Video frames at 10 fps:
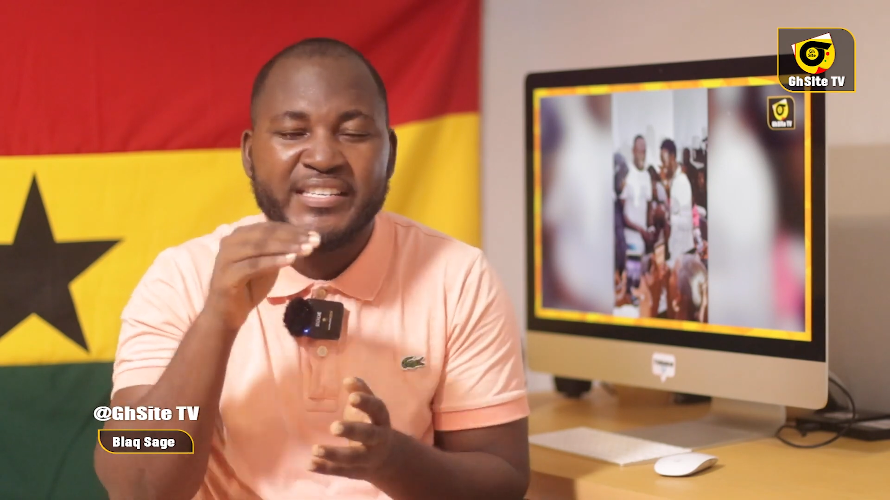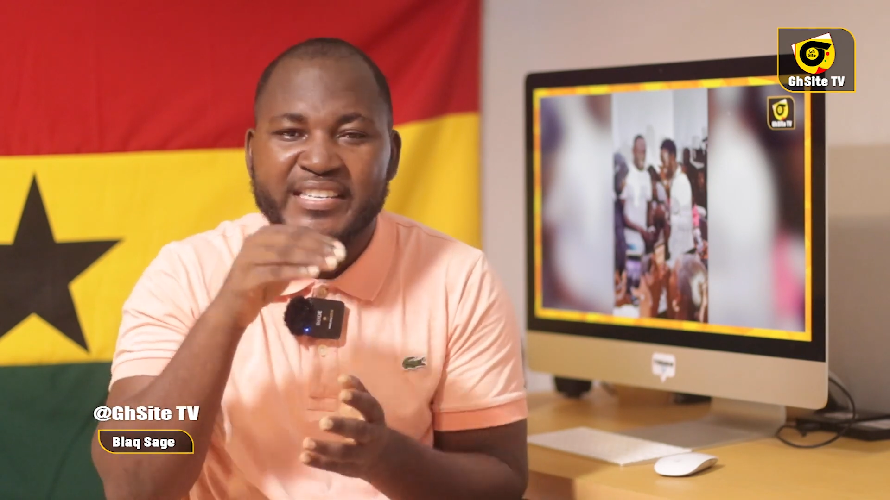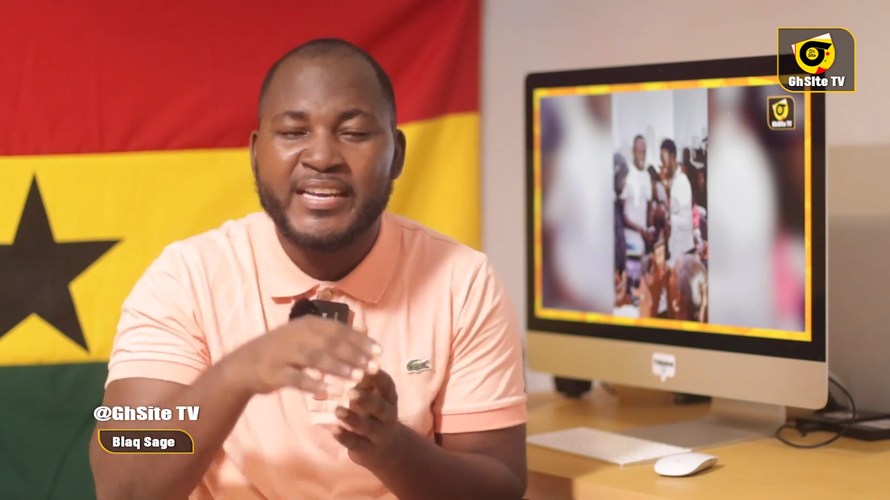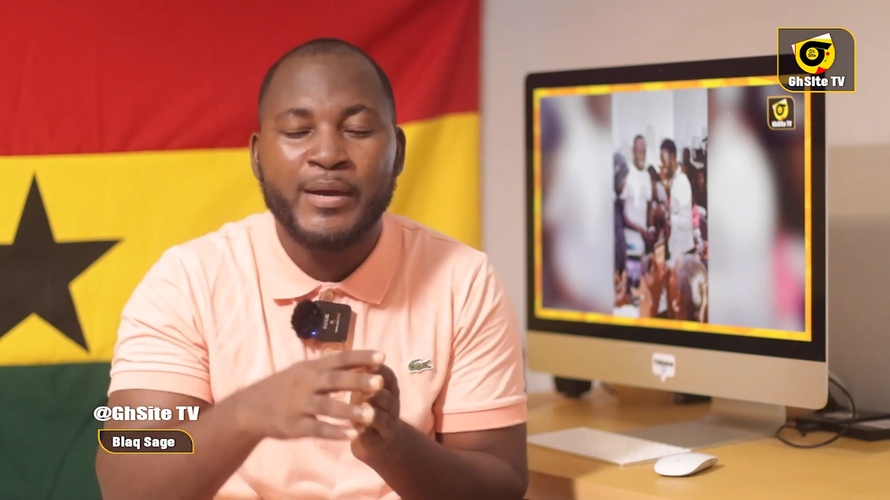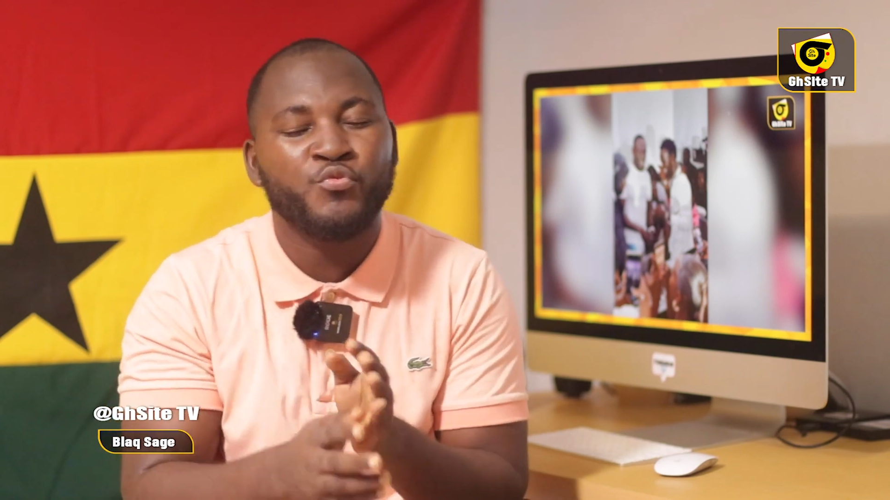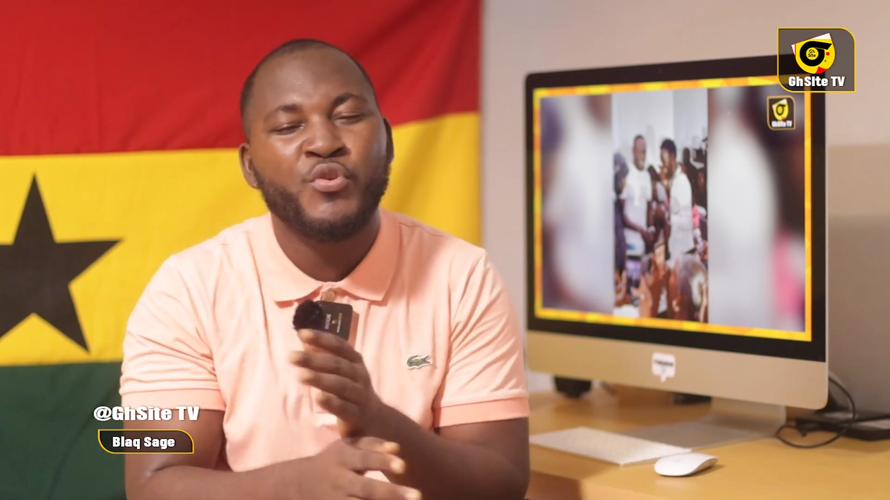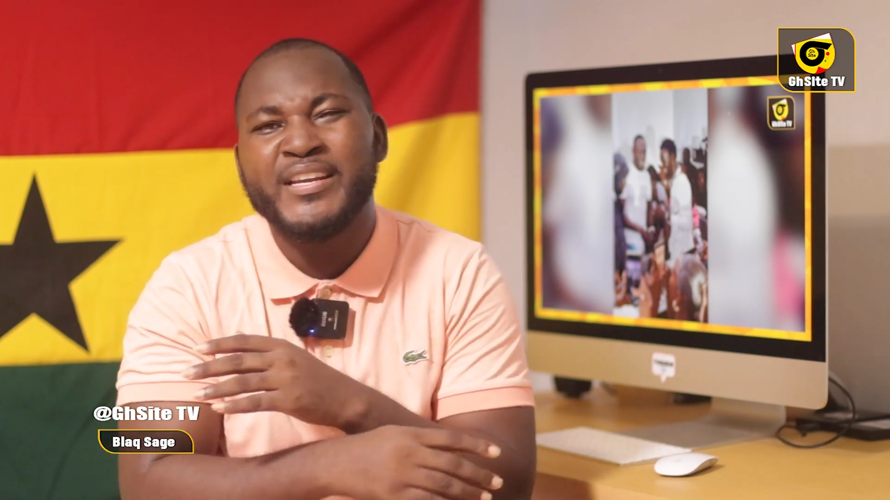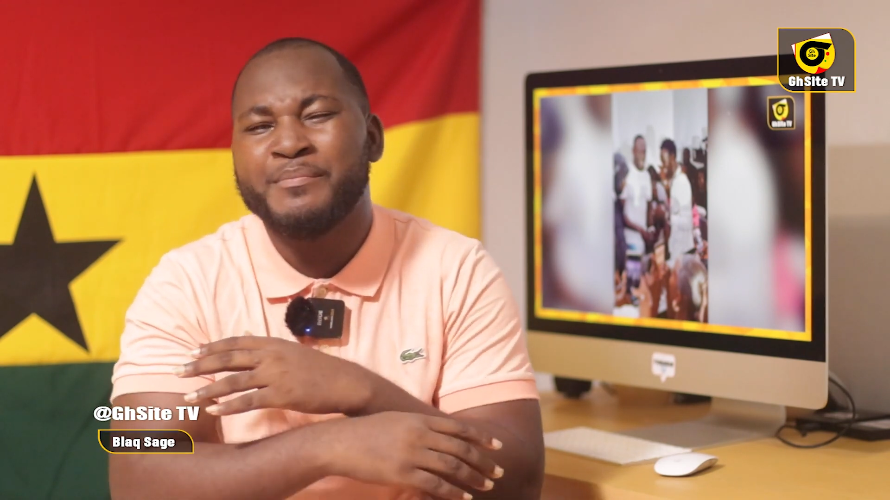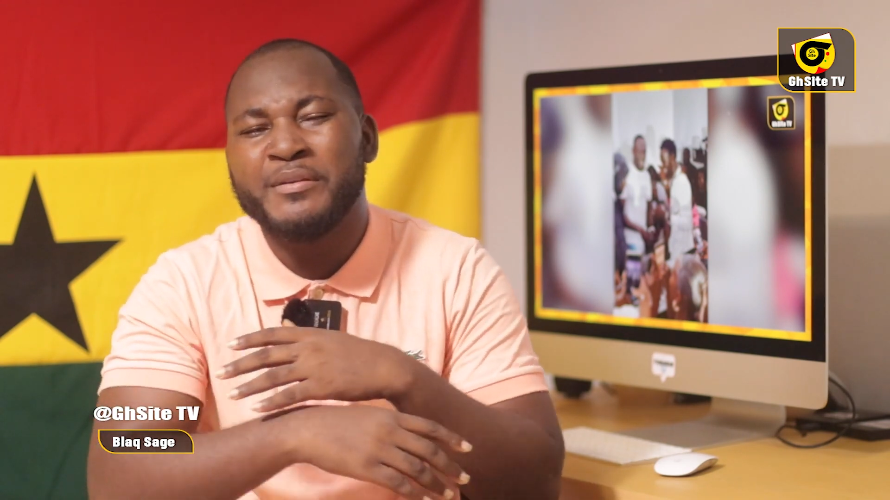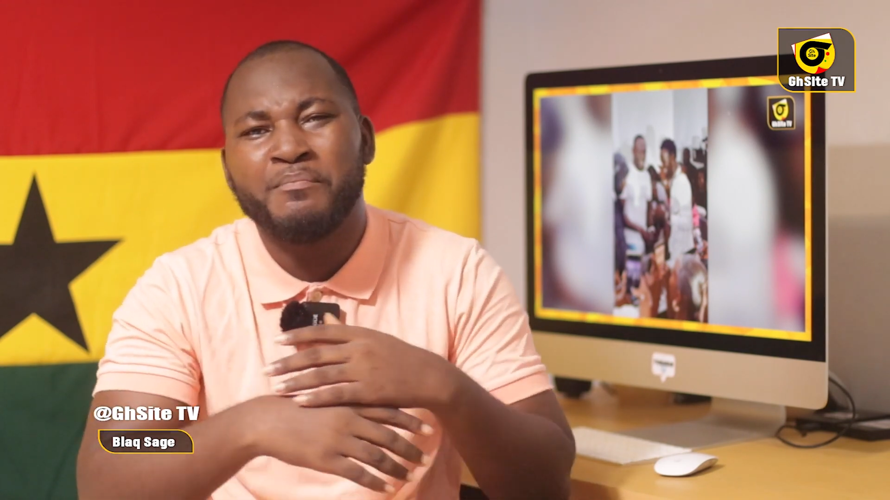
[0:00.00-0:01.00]
in DM
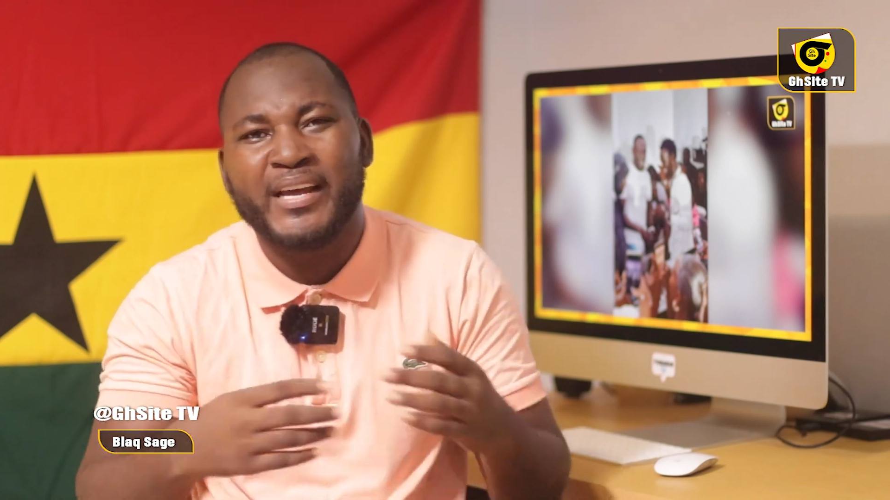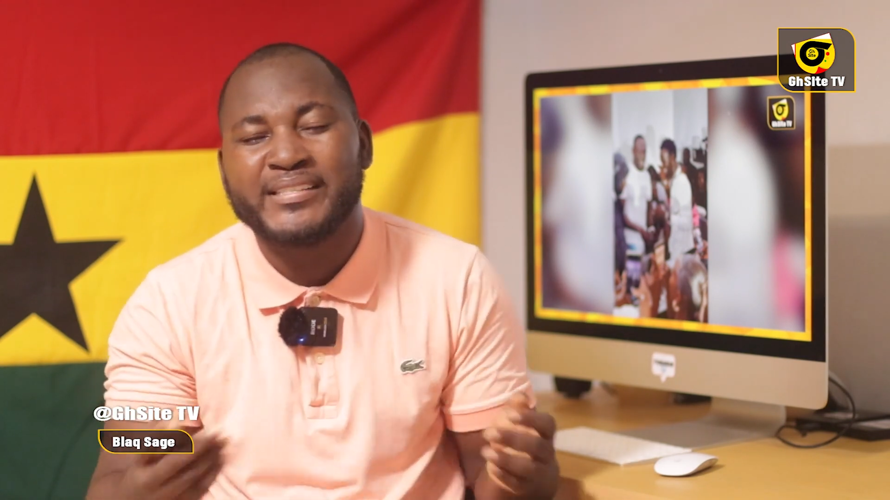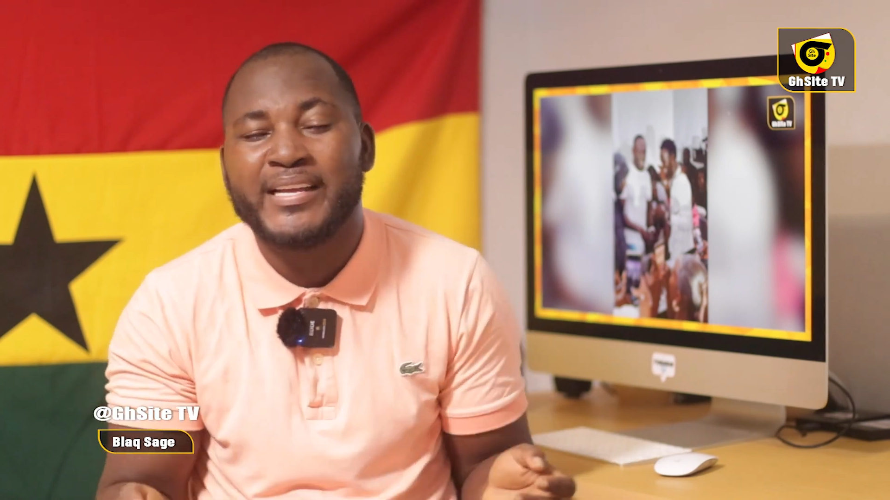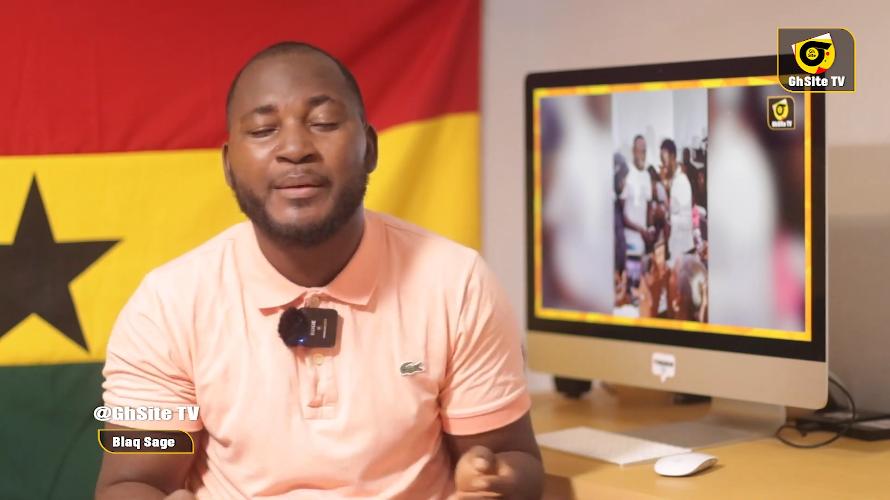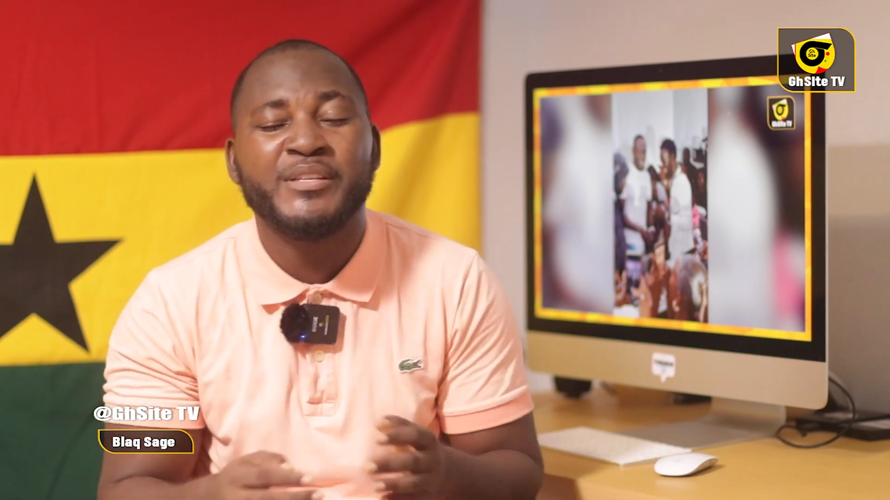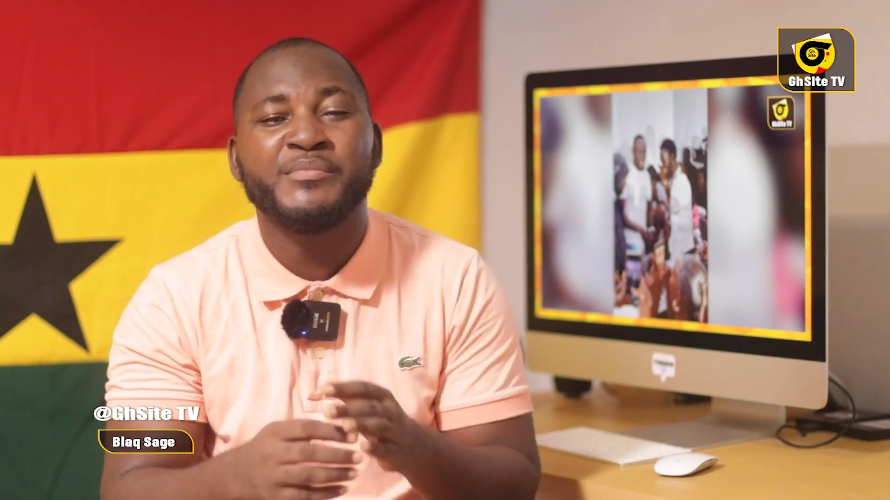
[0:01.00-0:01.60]
way them they blast them.